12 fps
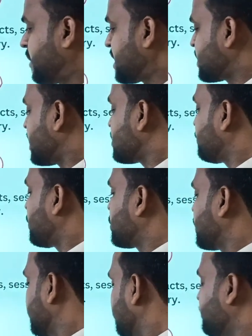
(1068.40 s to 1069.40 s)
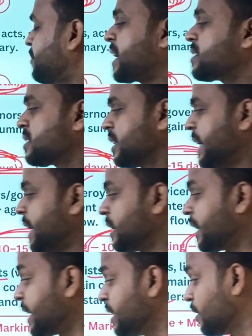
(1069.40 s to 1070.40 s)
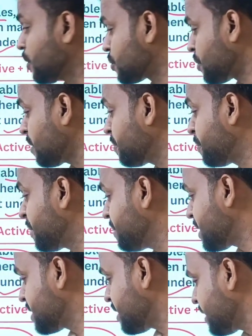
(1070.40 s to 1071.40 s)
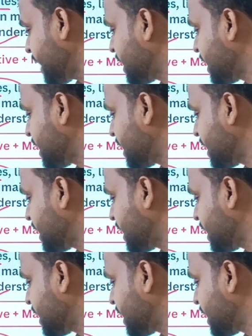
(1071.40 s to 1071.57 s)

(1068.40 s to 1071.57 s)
flashcards for tricky facts, and again solve previous year,